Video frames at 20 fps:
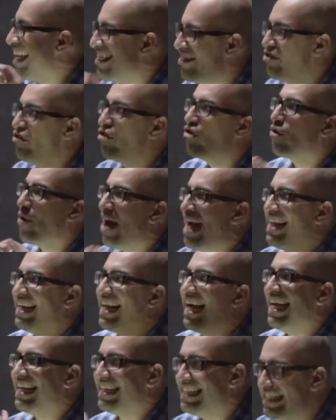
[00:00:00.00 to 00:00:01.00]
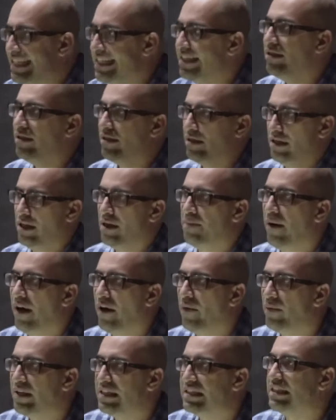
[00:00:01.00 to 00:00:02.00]
ethnocratic ideal
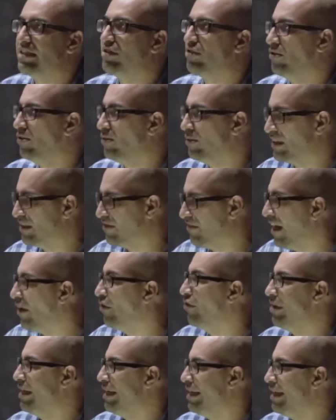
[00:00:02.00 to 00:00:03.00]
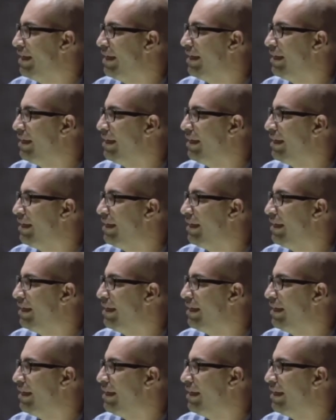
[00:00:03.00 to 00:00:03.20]
upon which Israel was founded.